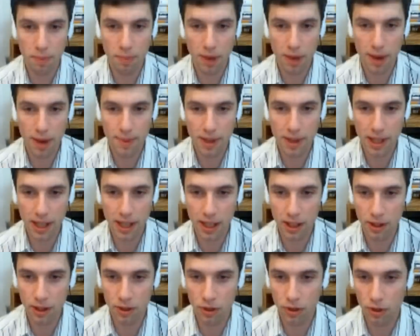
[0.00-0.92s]
maybe
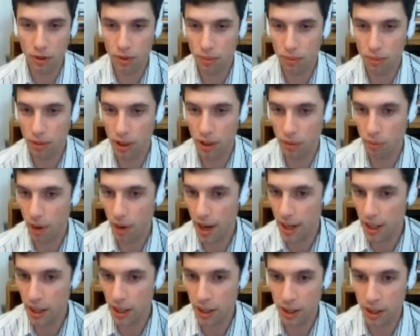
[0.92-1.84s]
in
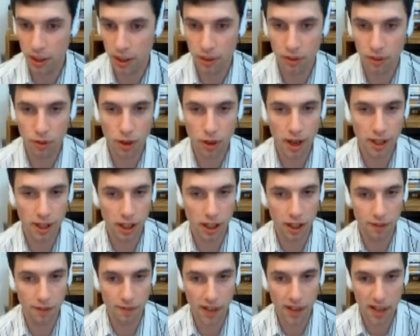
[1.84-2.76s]
writing, in trying to
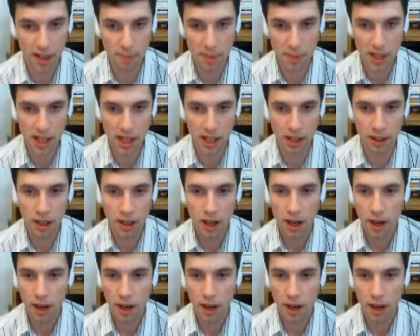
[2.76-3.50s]
convey meaning,